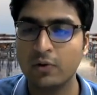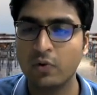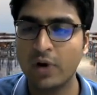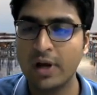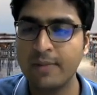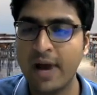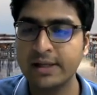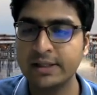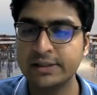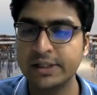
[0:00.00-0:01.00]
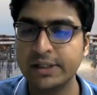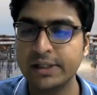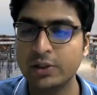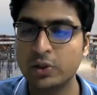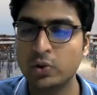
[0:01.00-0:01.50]
1 minus
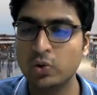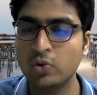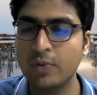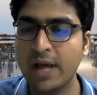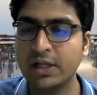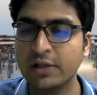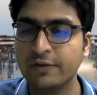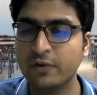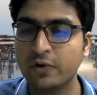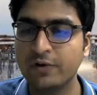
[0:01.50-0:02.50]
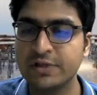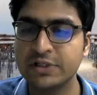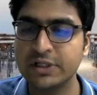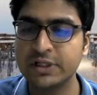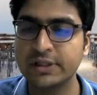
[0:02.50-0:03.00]
3 2 minus 4,
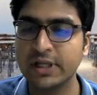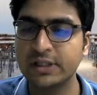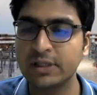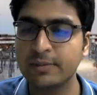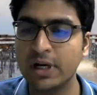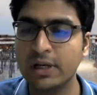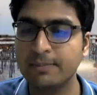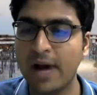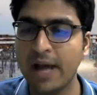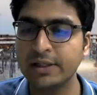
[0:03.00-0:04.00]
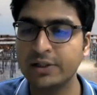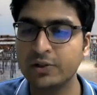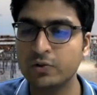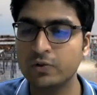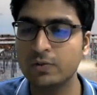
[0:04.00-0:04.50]
which is nothing but
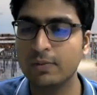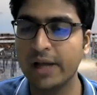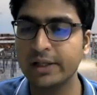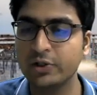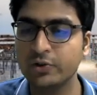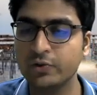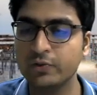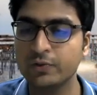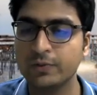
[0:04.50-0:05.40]
-2 -2.